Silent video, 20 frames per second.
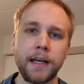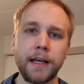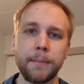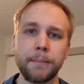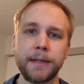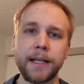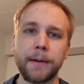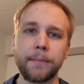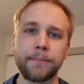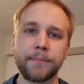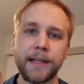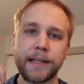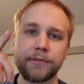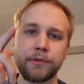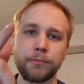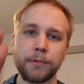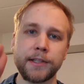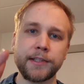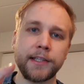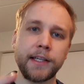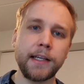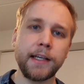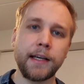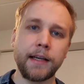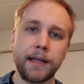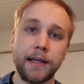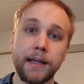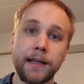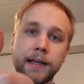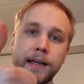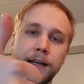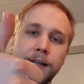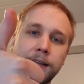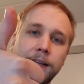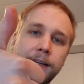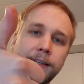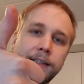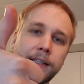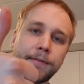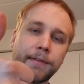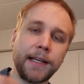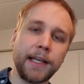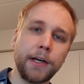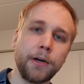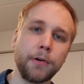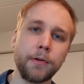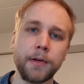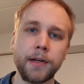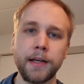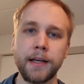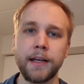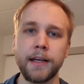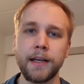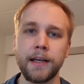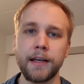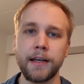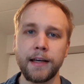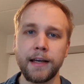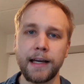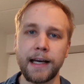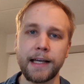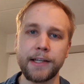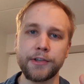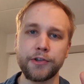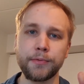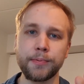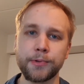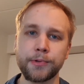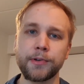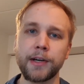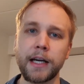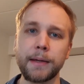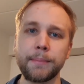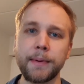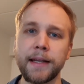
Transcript: But yeah, thanks for watching. Like the video and subscribe.